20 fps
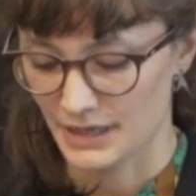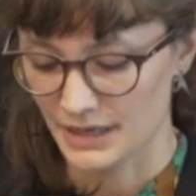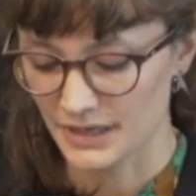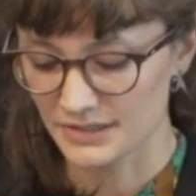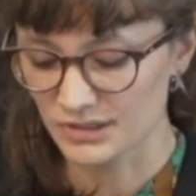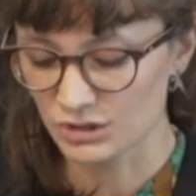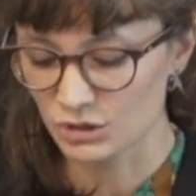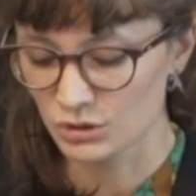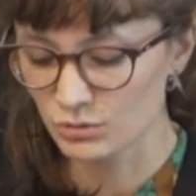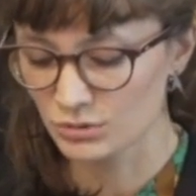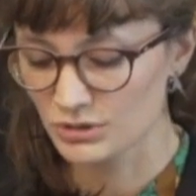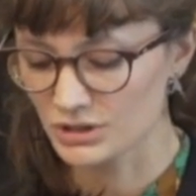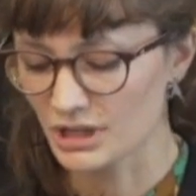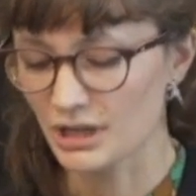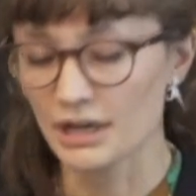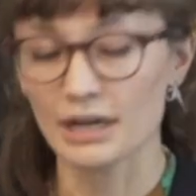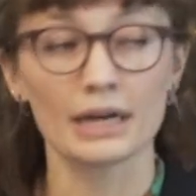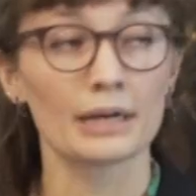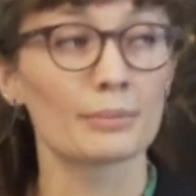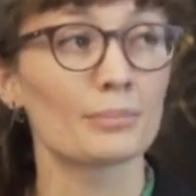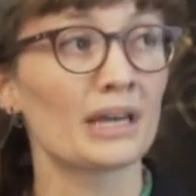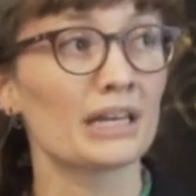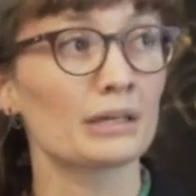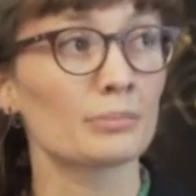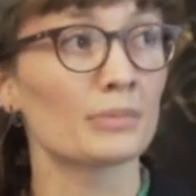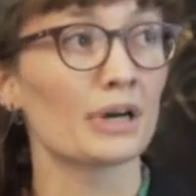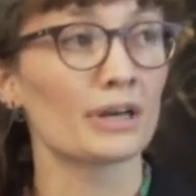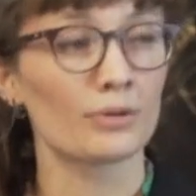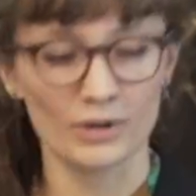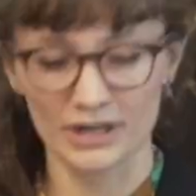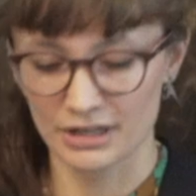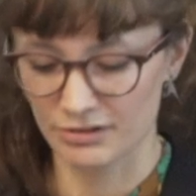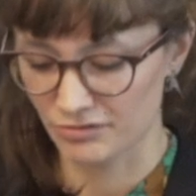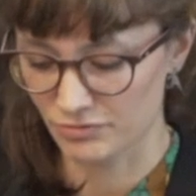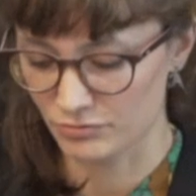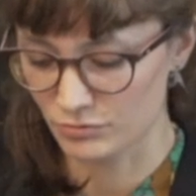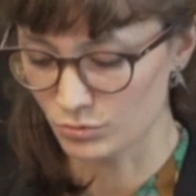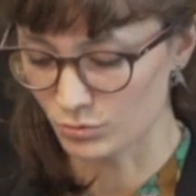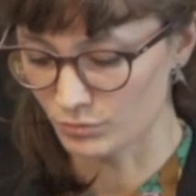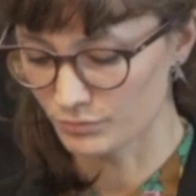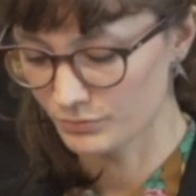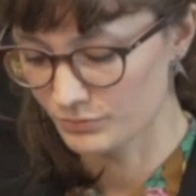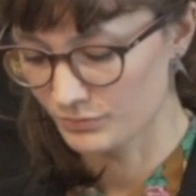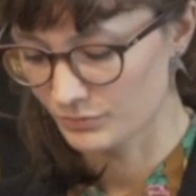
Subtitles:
As a tutor, I made my way through.